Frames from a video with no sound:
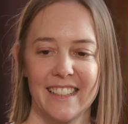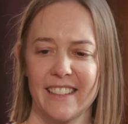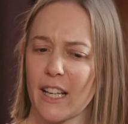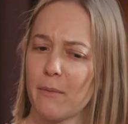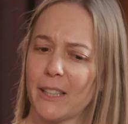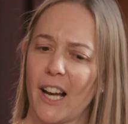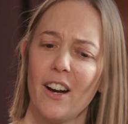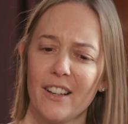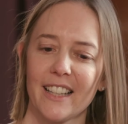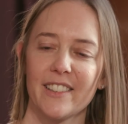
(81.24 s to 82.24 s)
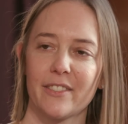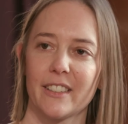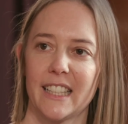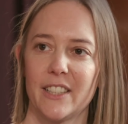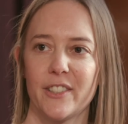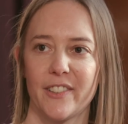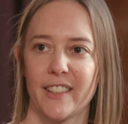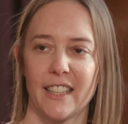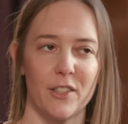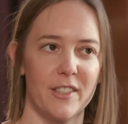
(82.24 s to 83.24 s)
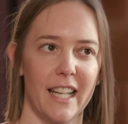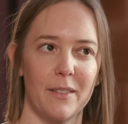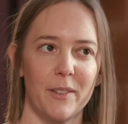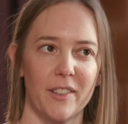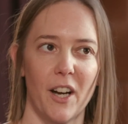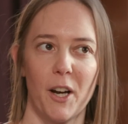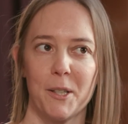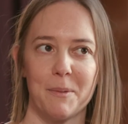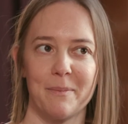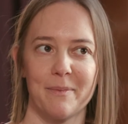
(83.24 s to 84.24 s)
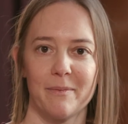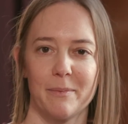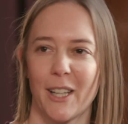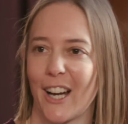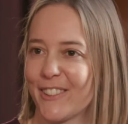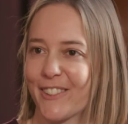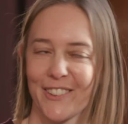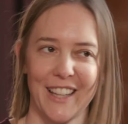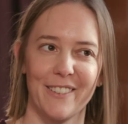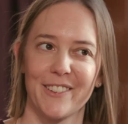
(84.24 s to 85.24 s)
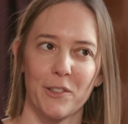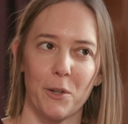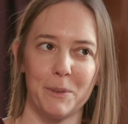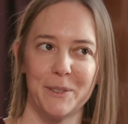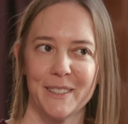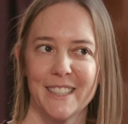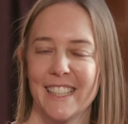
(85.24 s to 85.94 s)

that they'll be like, oh, that's really interesting, your dad was at home. But I just thought that was normal.